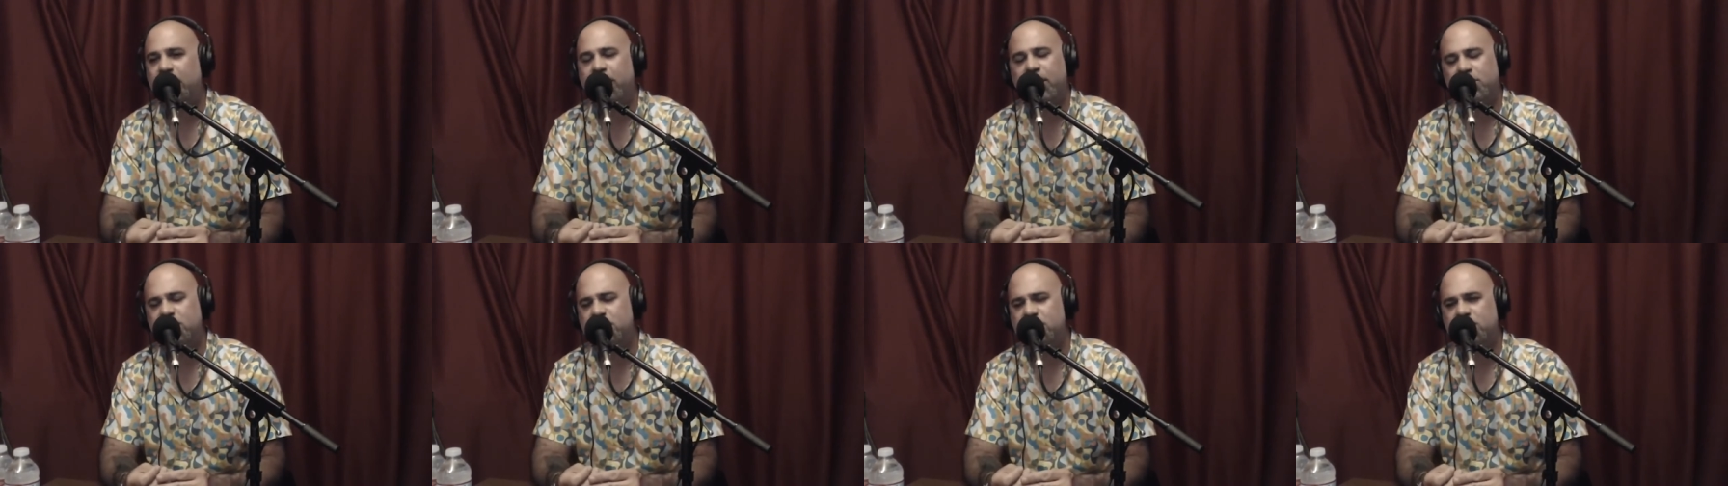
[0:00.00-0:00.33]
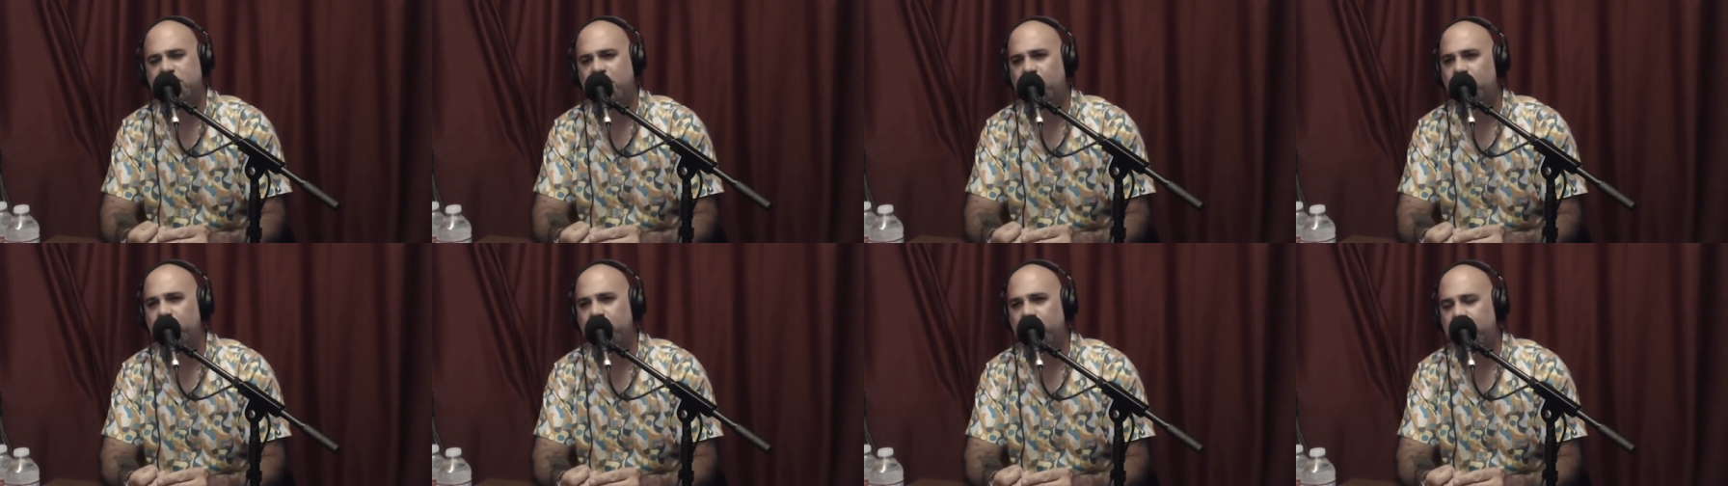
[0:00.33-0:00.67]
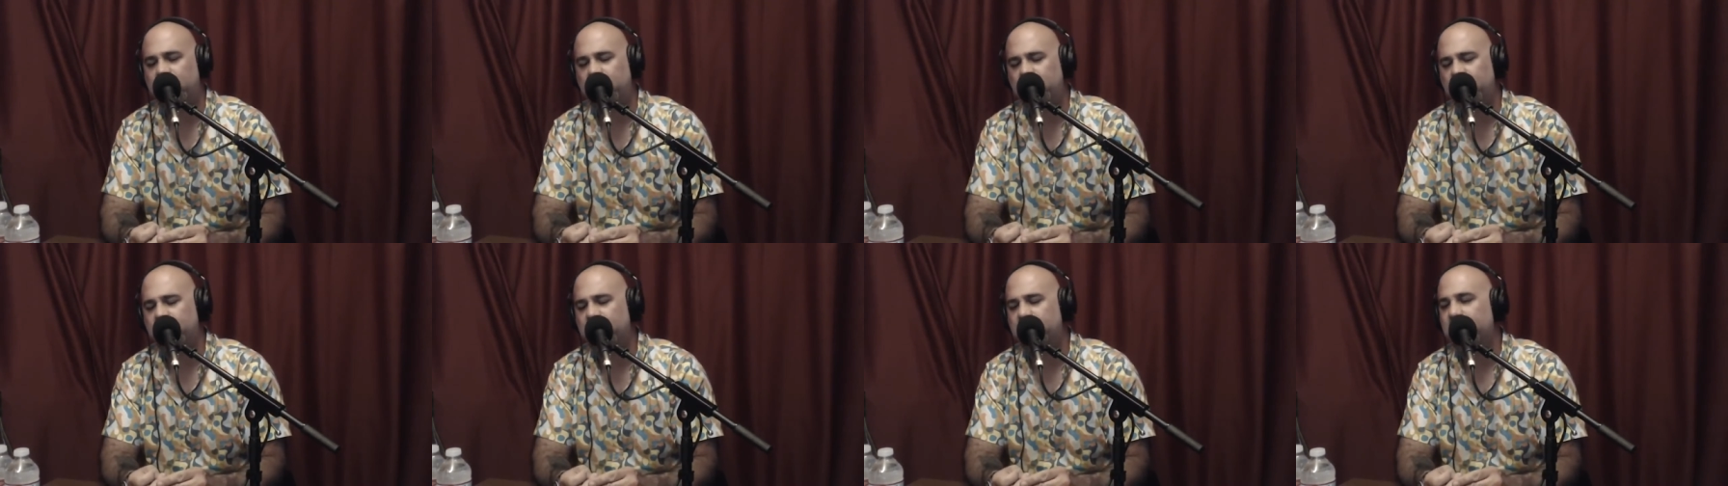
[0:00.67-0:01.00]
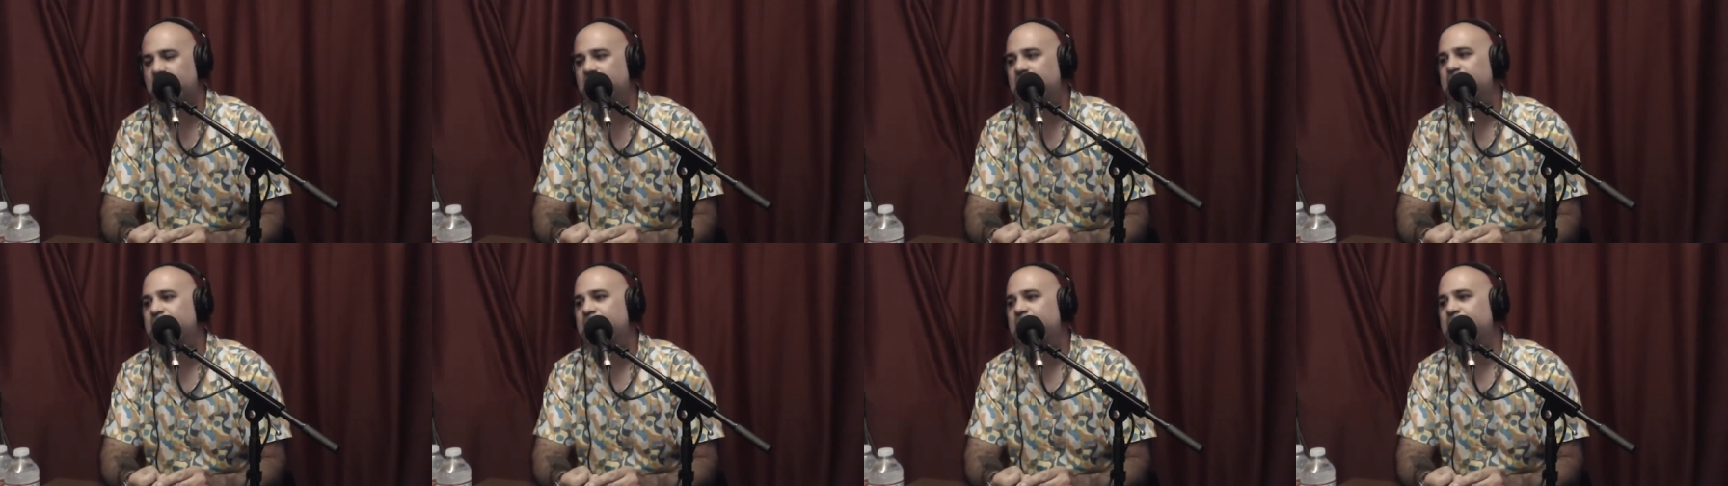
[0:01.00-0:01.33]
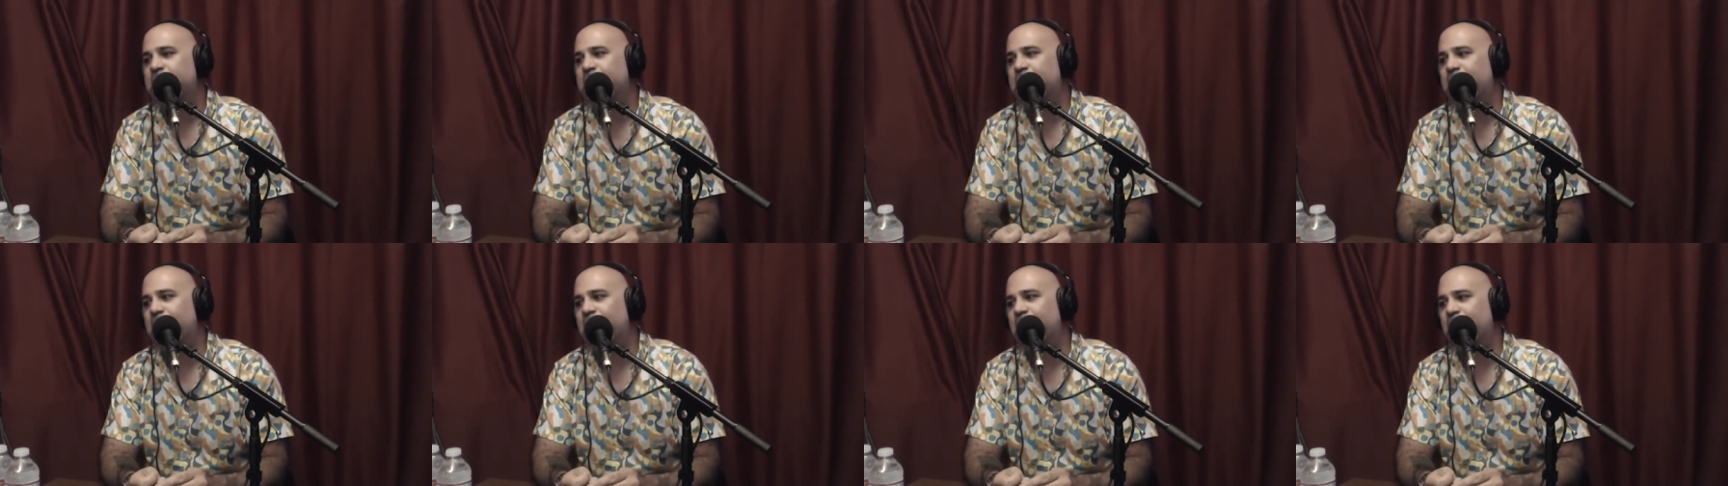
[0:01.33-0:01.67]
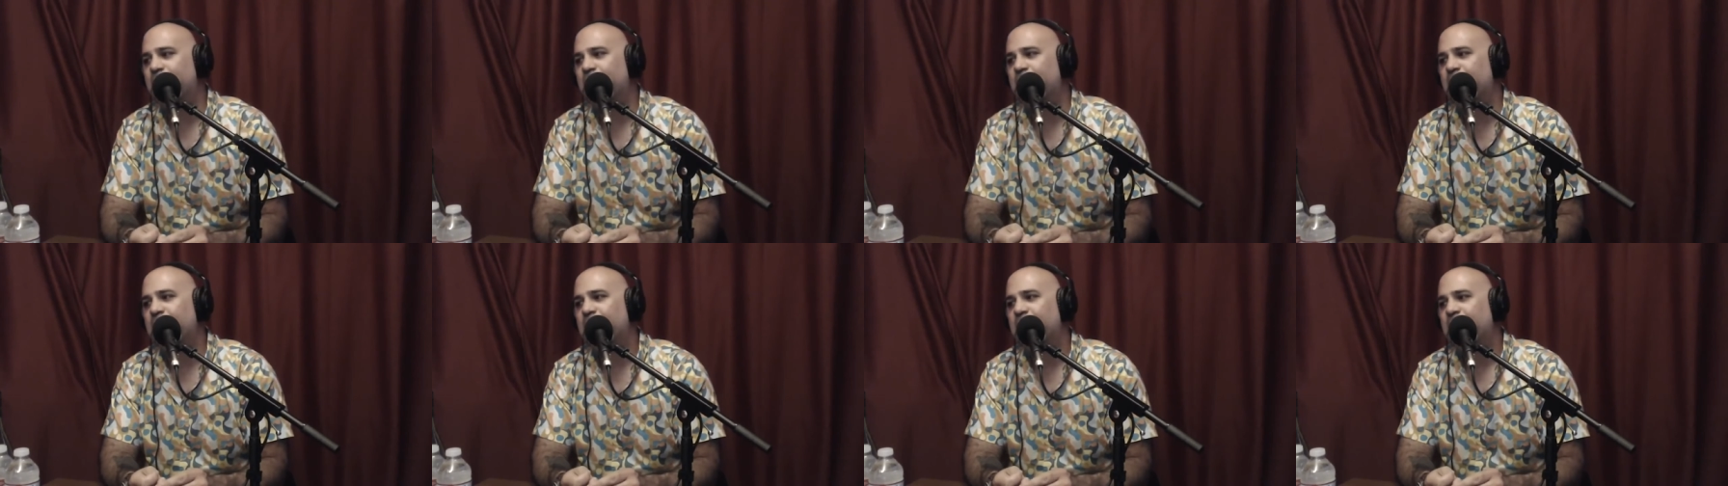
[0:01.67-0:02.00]
like it's totally cool.
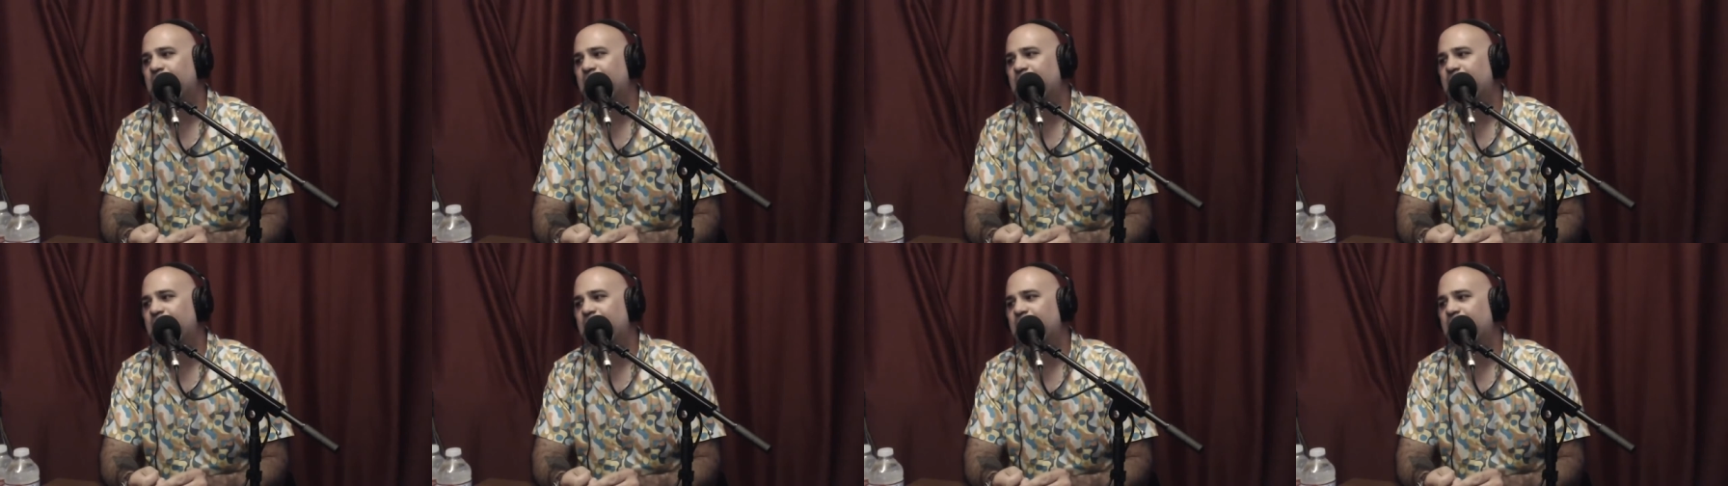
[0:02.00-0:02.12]
Um,